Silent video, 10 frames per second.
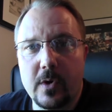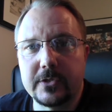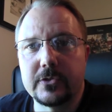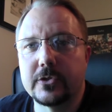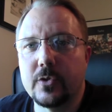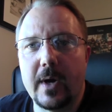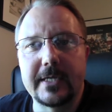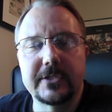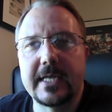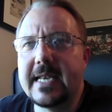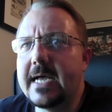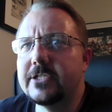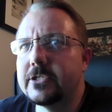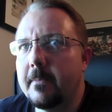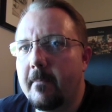once or twice, and
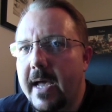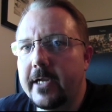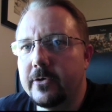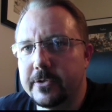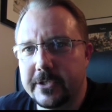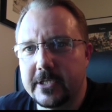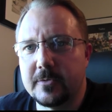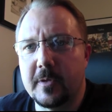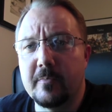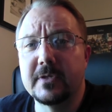not just a minor adjustment,